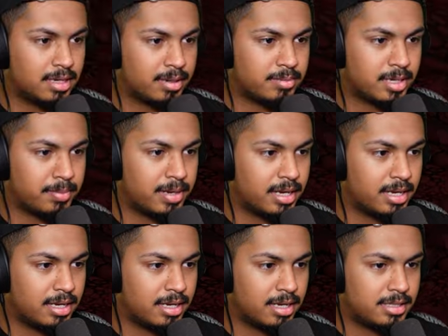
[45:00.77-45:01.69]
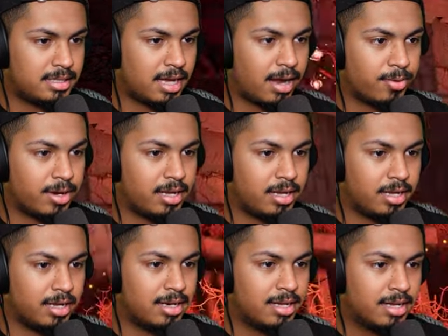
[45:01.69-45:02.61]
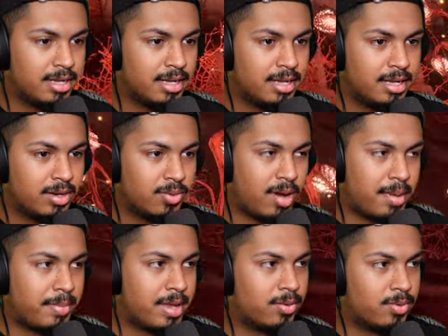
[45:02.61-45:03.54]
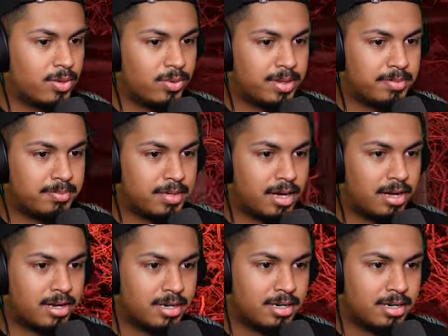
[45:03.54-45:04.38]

I'm talking about uh, Tyrene. White man with a whipped daughter.